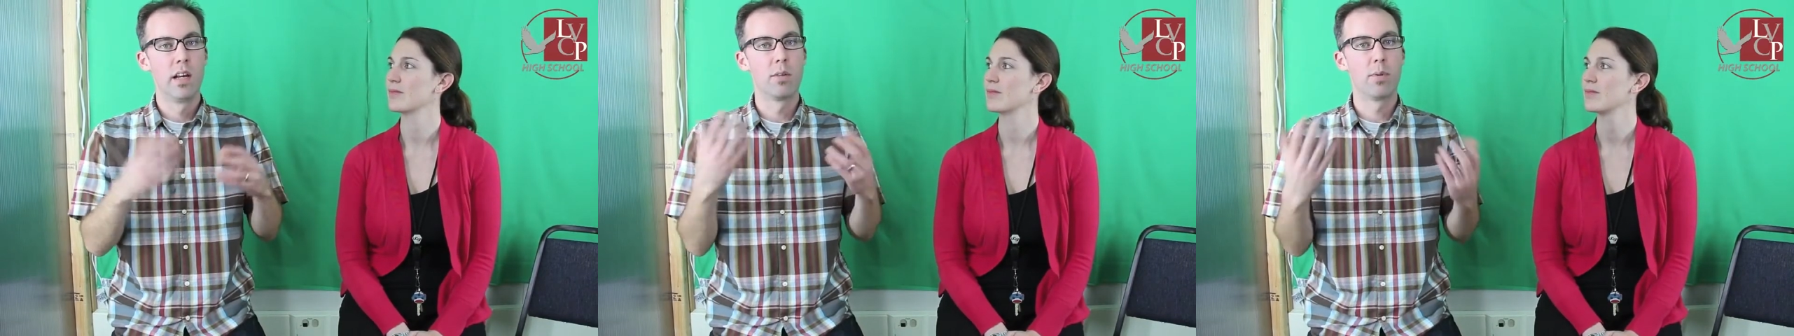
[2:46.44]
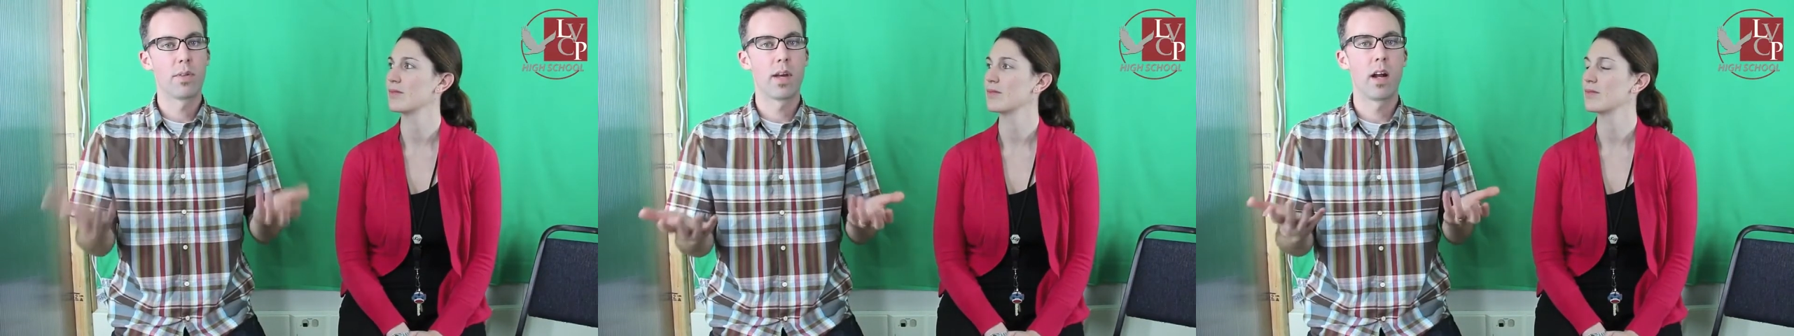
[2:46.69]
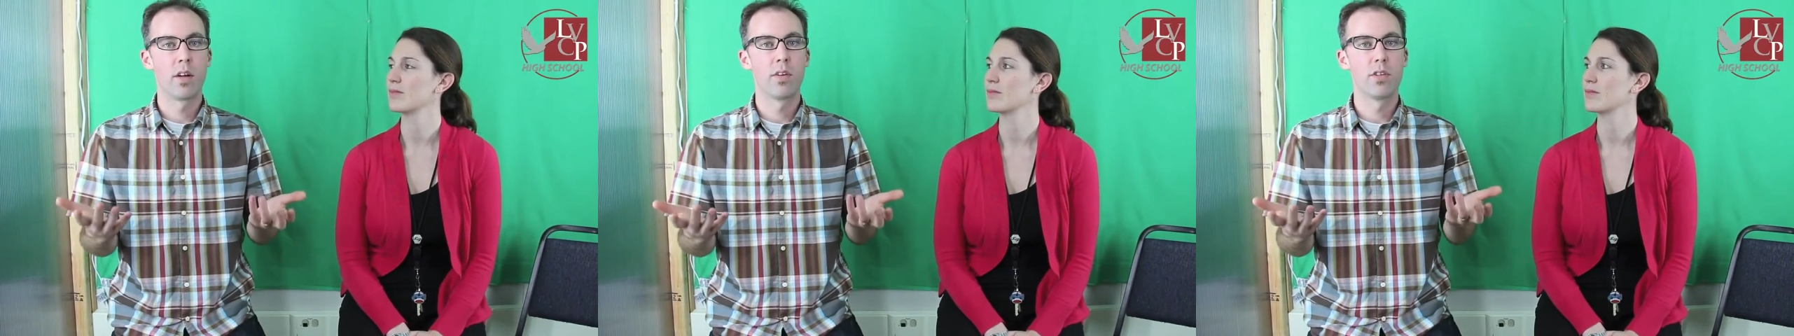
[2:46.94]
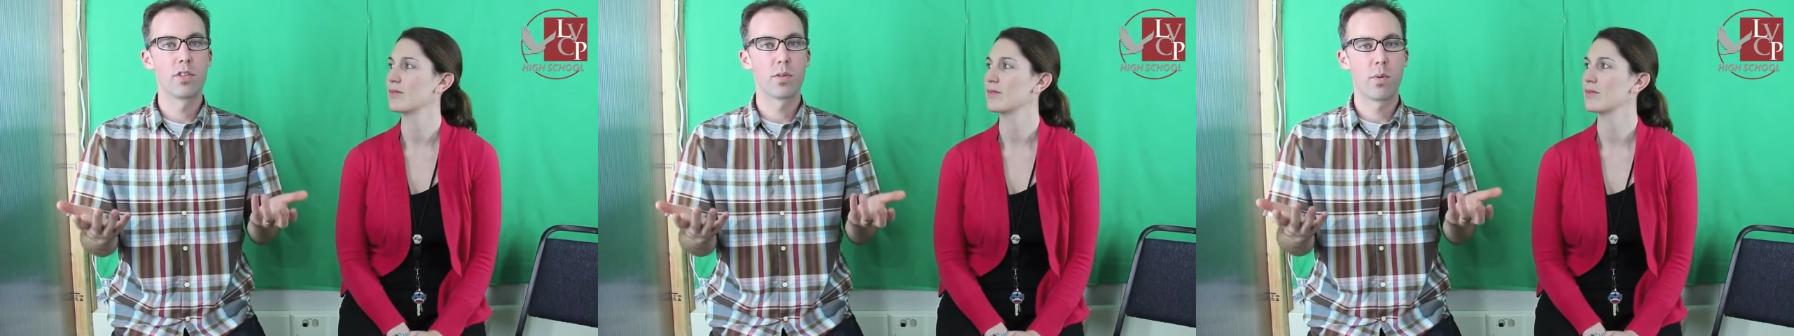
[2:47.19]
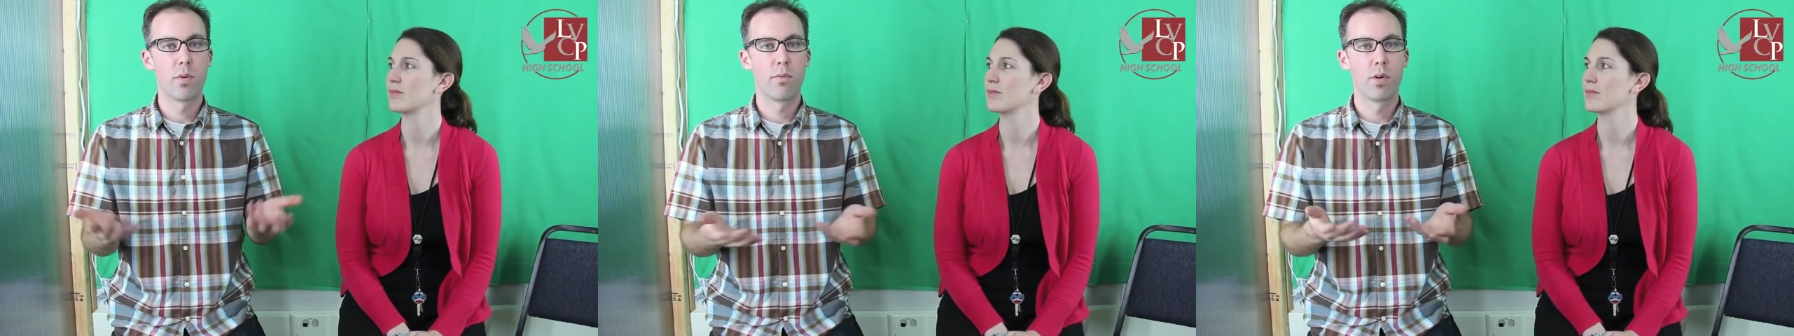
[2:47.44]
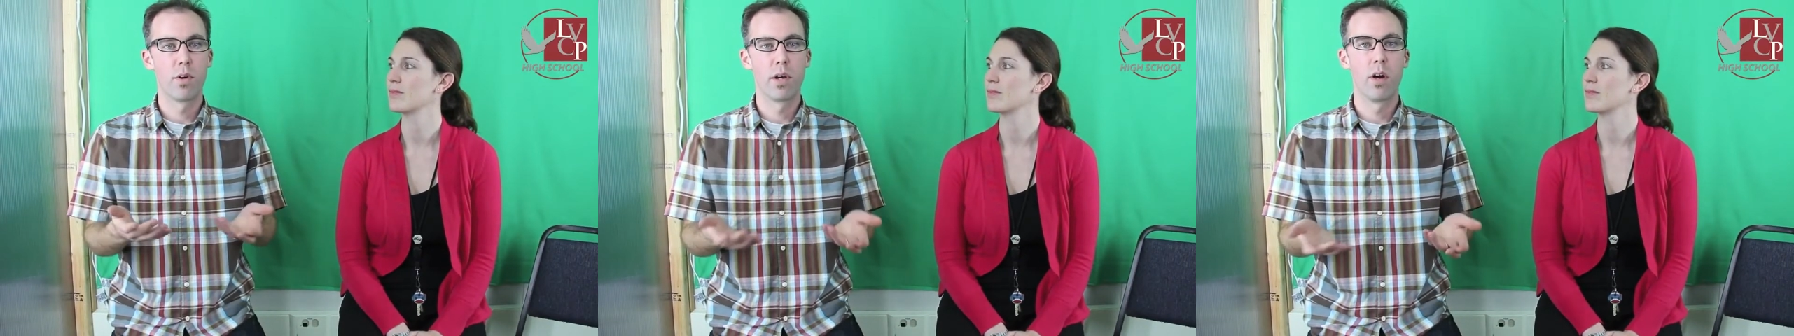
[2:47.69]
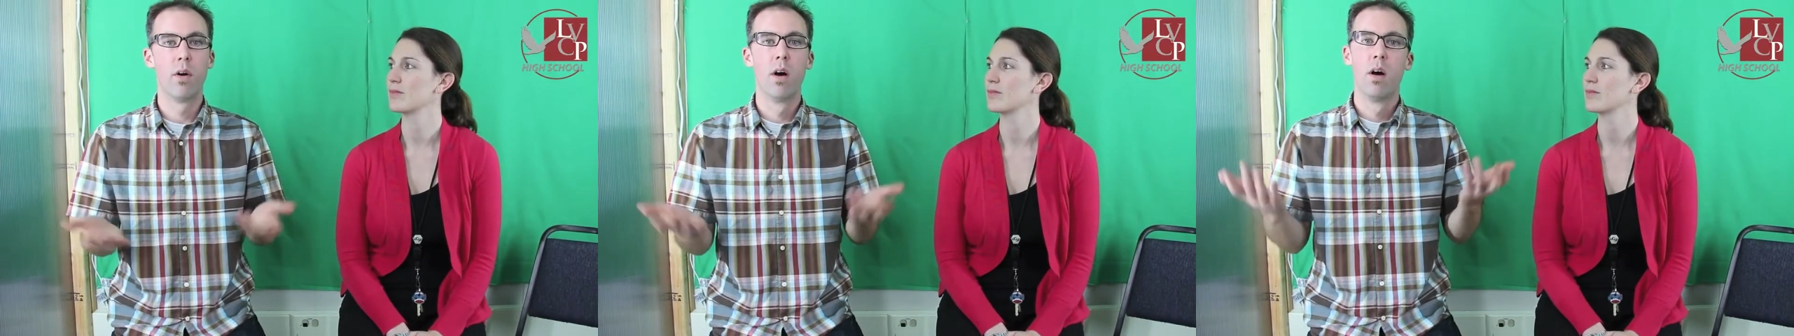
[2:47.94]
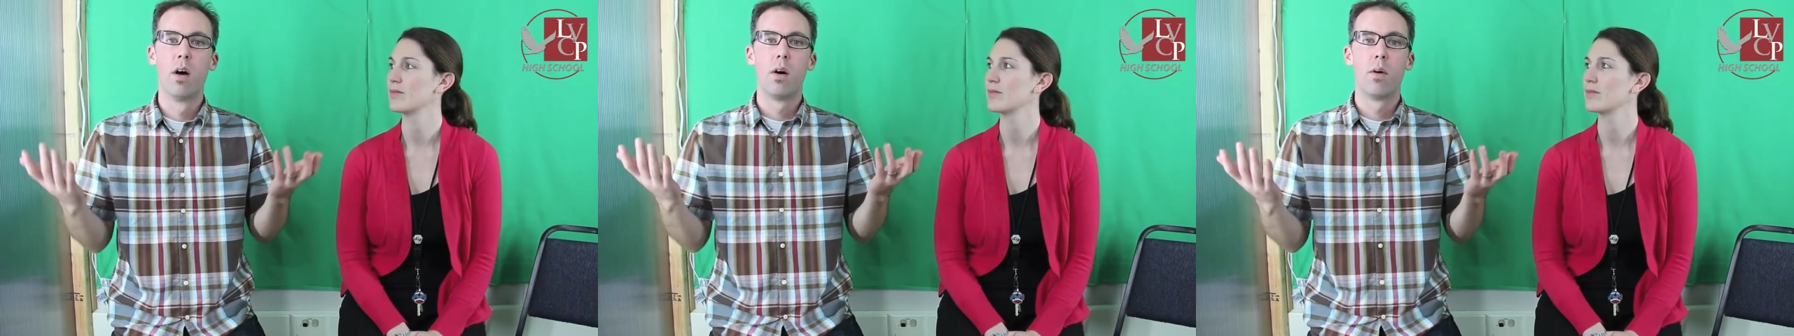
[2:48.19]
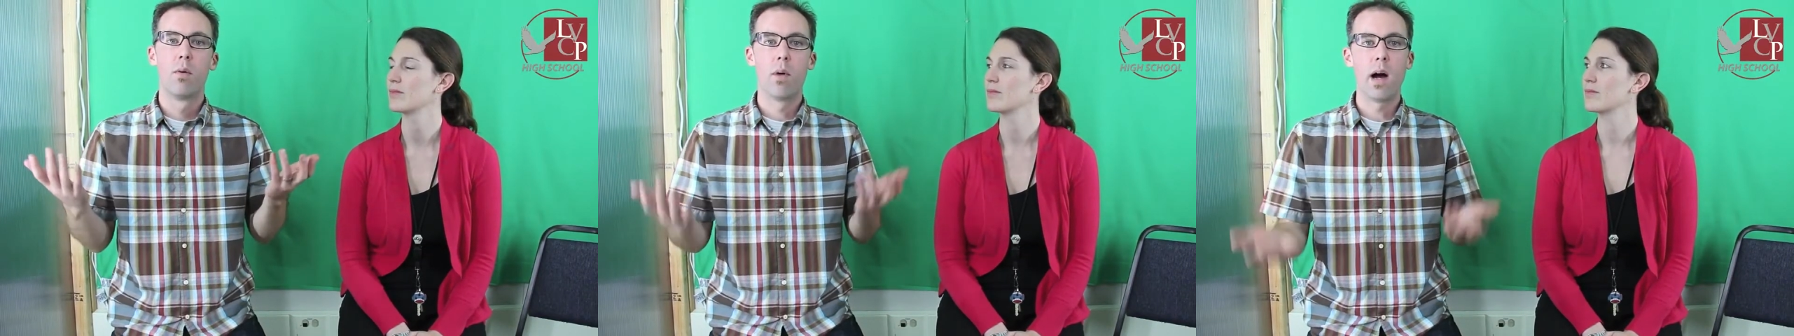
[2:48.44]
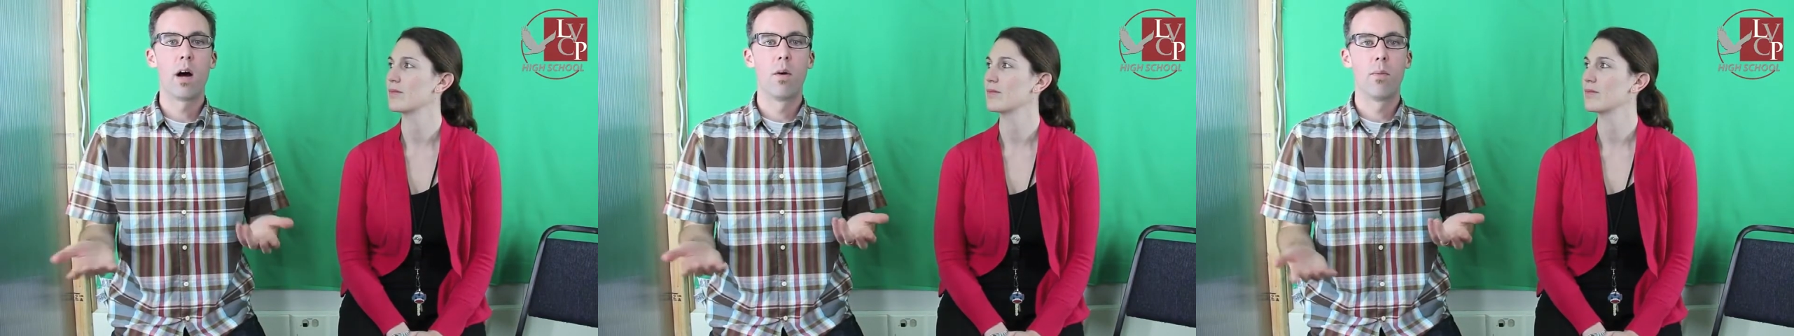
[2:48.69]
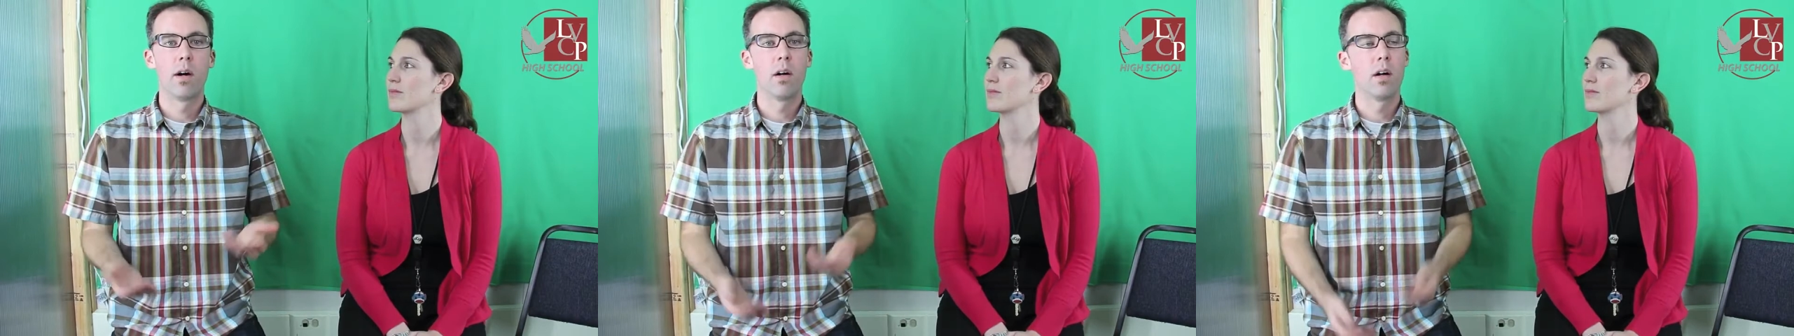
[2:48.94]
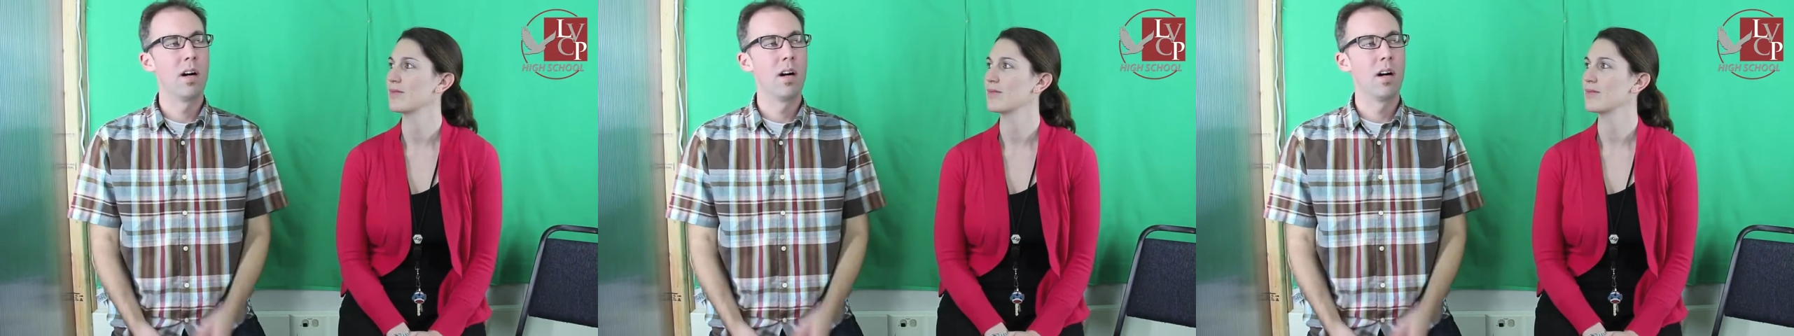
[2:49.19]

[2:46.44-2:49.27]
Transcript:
Speaker 1: And put that on your digital portfolio. Wow, well,